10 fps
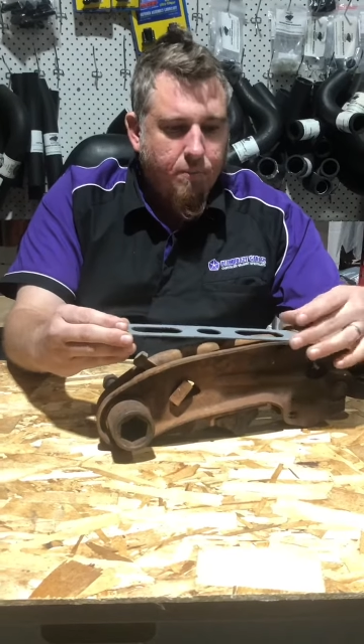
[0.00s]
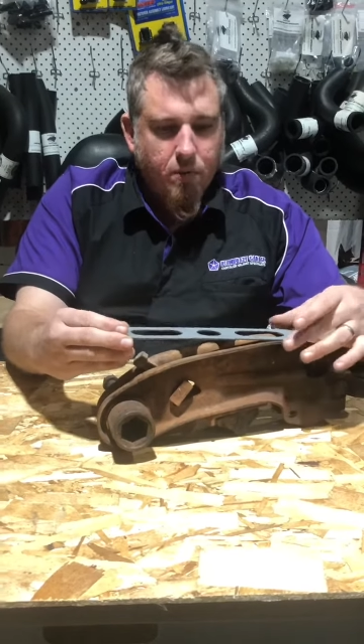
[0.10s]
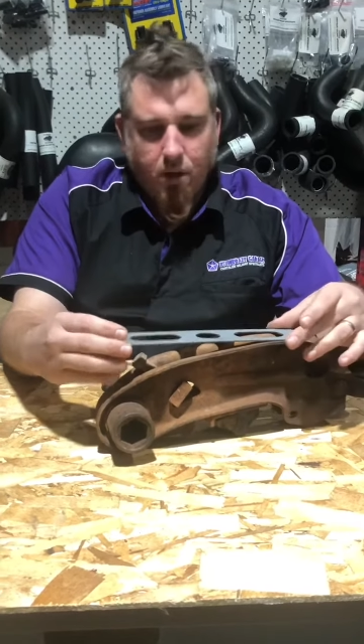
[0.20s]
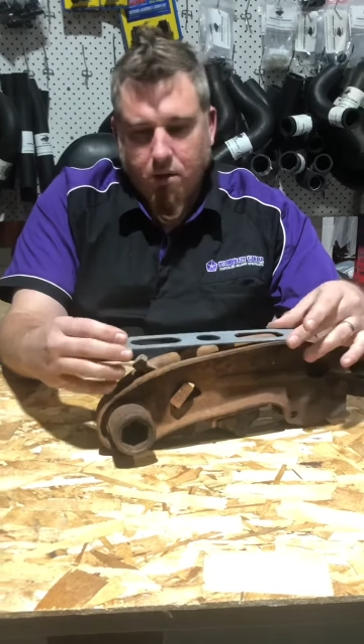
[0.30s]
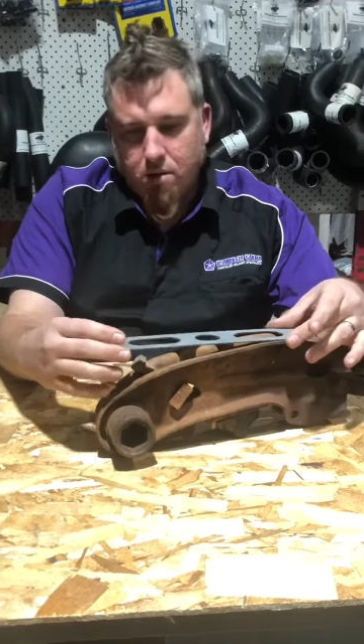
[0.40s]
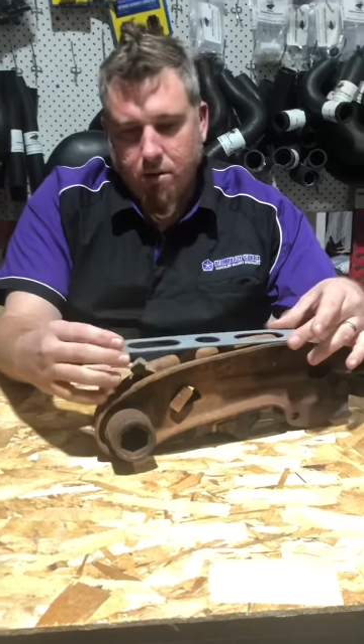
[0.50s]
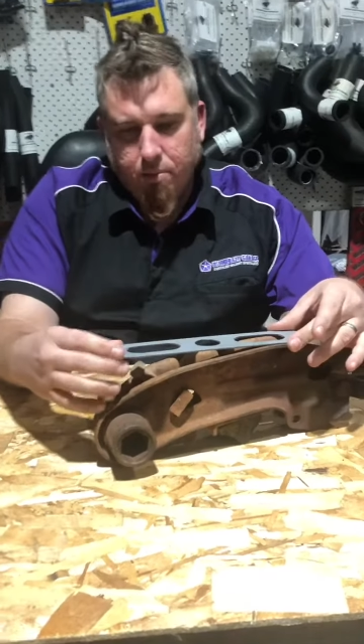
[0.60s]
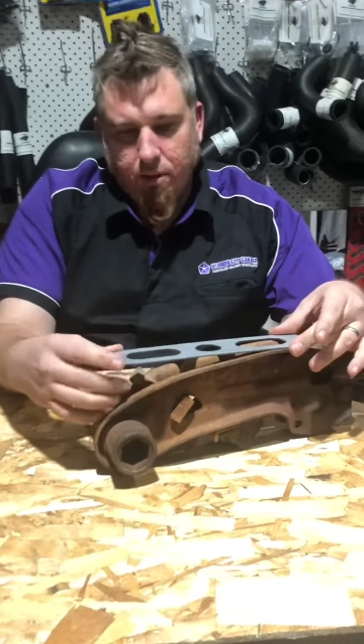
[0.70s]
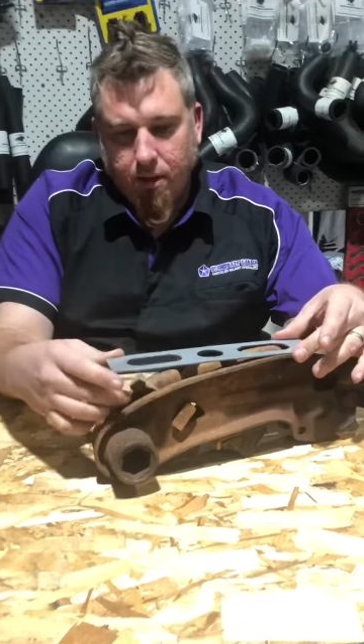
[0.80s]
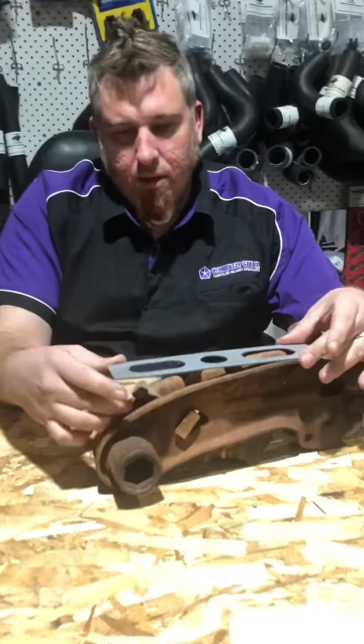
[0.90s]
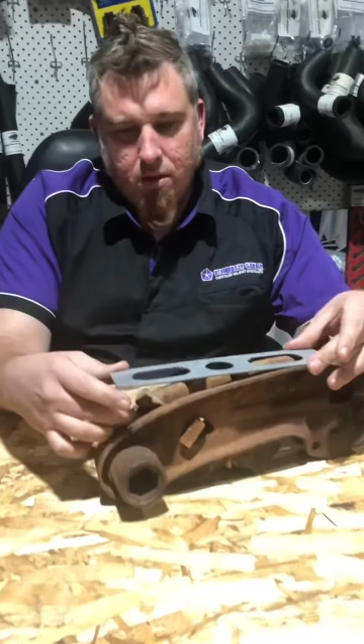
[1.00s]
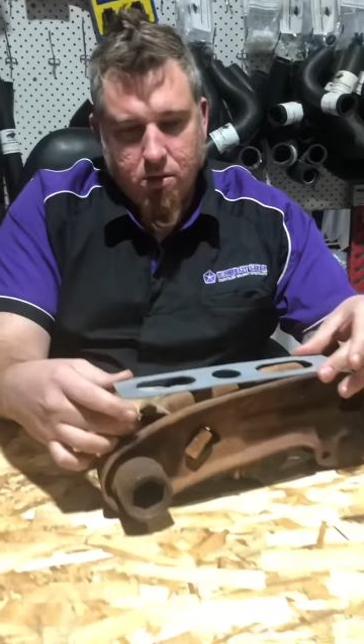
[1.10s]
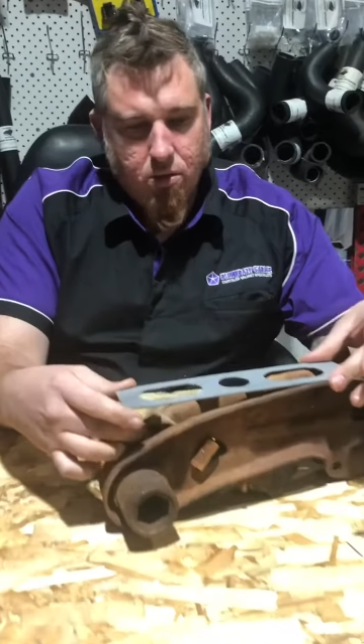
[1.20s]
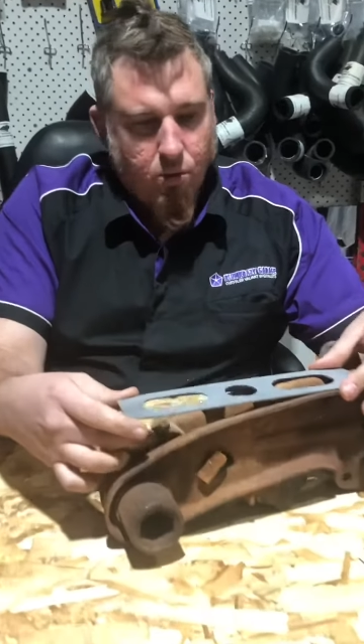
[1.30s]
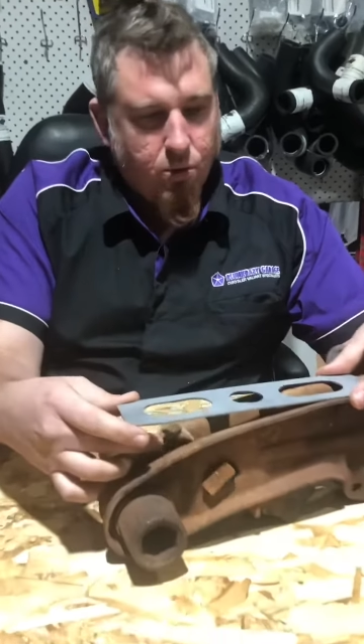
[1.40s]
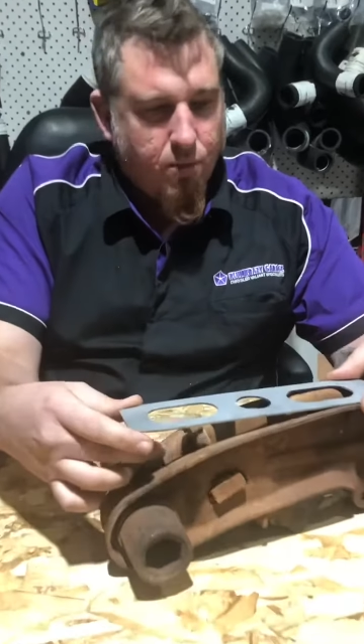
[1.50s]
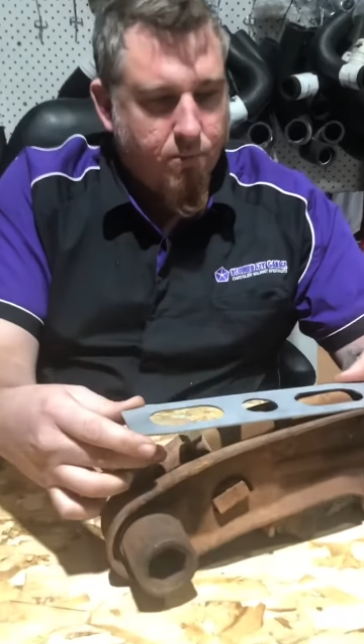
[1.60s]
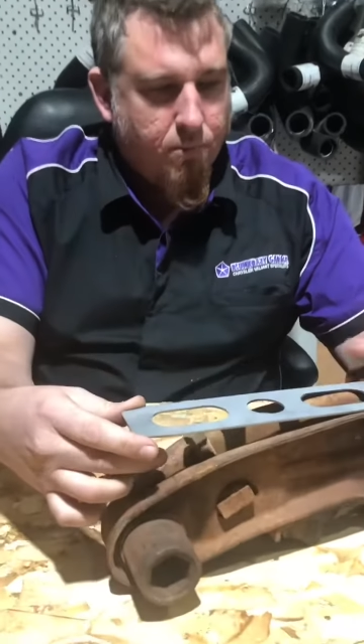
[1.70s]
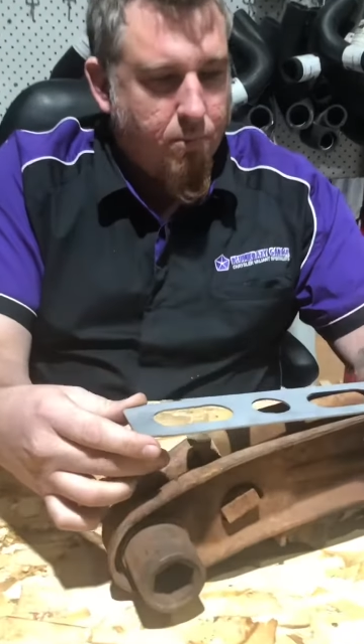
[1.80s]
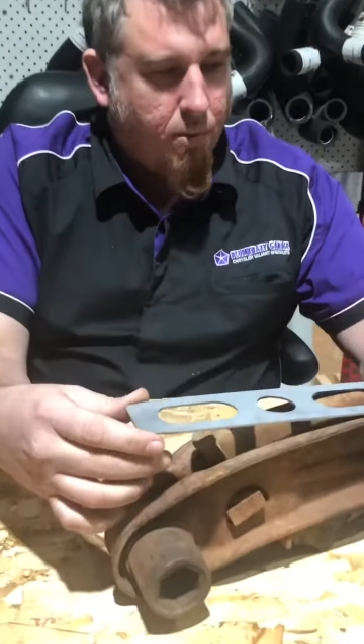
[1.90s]
You can simply install
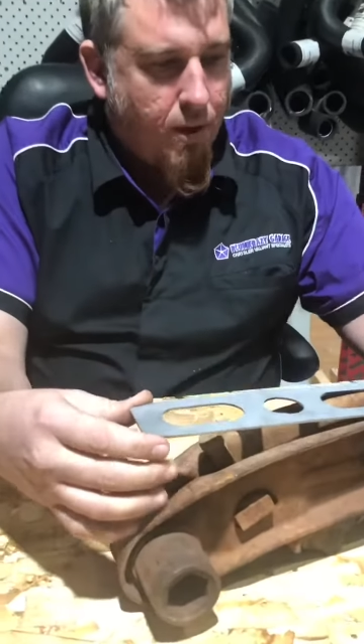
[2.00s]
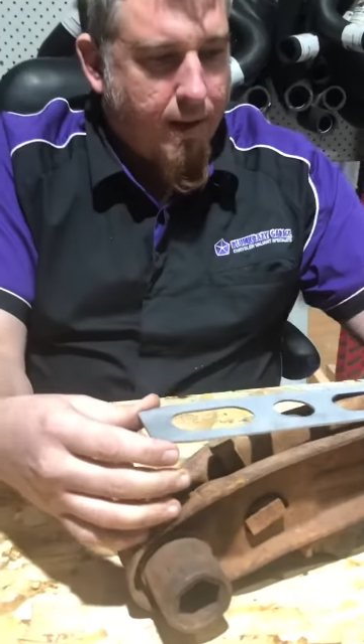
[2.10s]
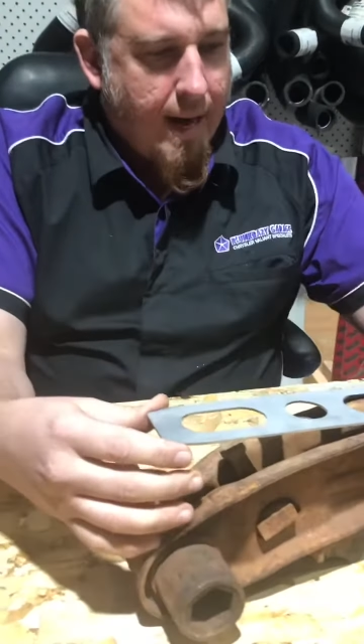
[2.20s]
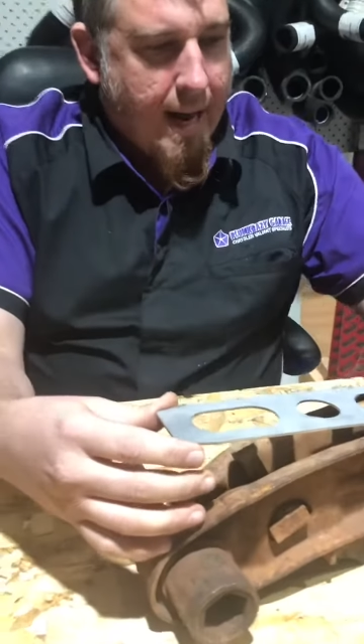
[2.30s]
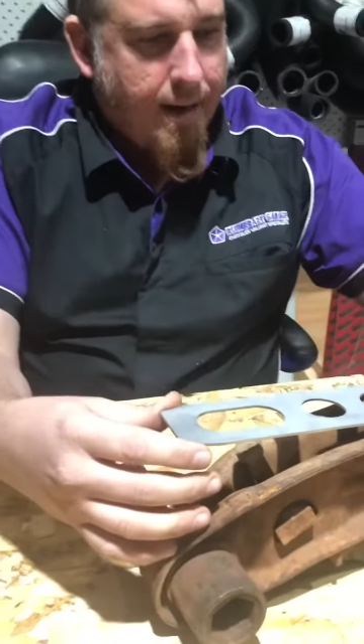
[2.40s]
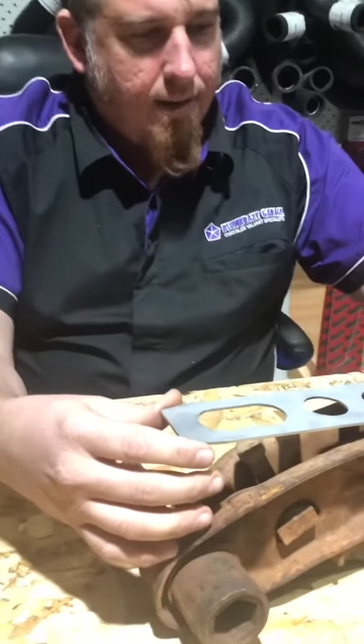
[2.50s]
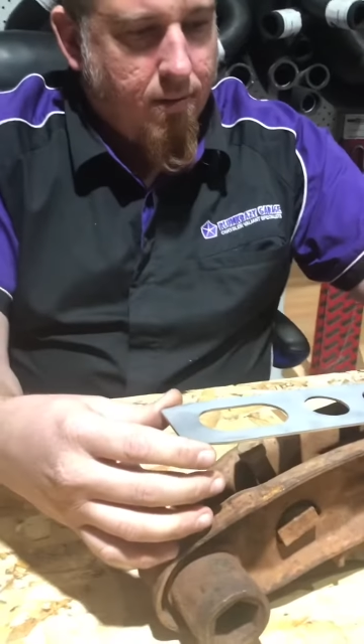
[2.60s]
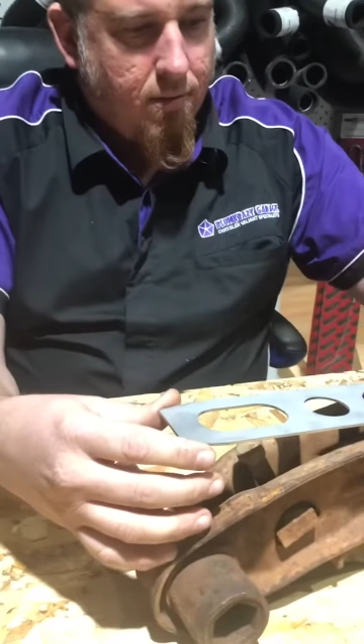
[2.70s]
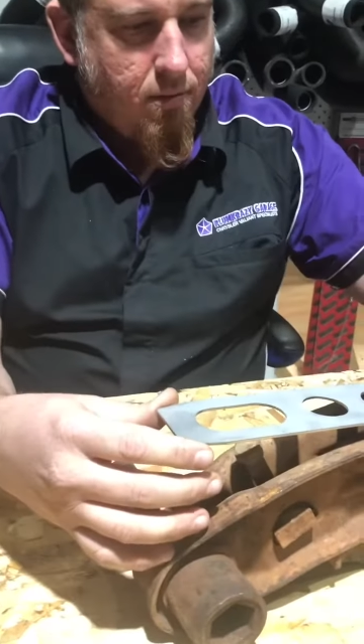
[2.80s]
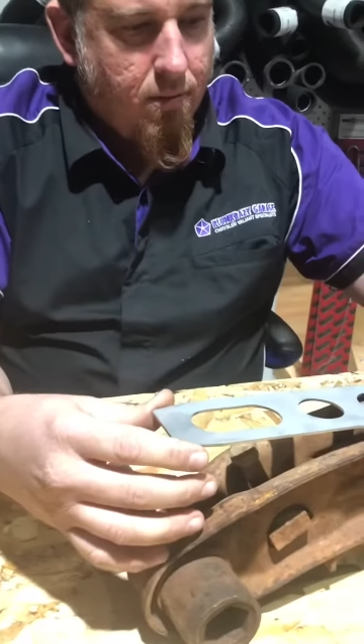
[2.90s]
them by adding